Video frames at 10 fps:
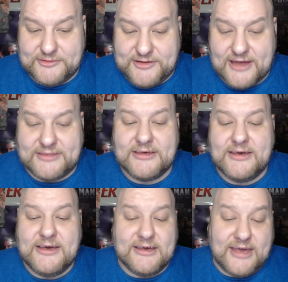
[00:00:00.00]
death.
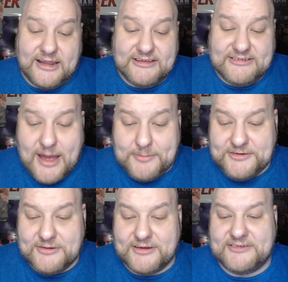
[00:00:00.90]
Kenny stops
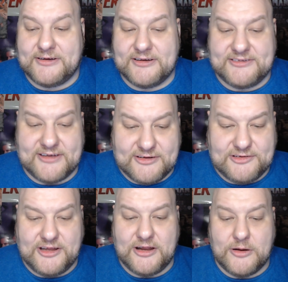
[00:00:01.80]
her, and Sarah says
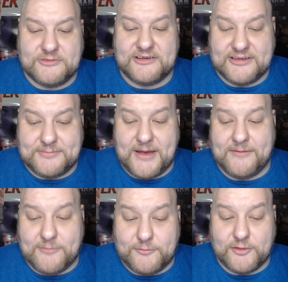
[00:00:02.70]
she knows it is
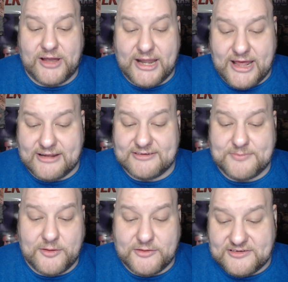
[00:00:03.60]
painful for Kenny and his
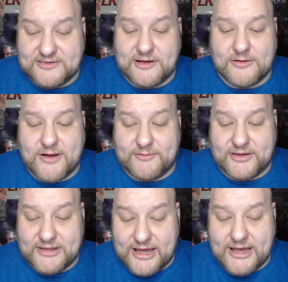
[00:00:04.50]
mother to see her every
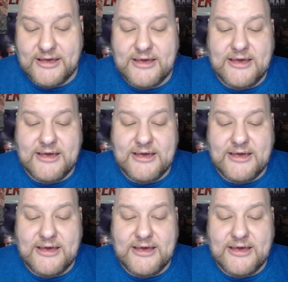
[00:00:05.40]
day.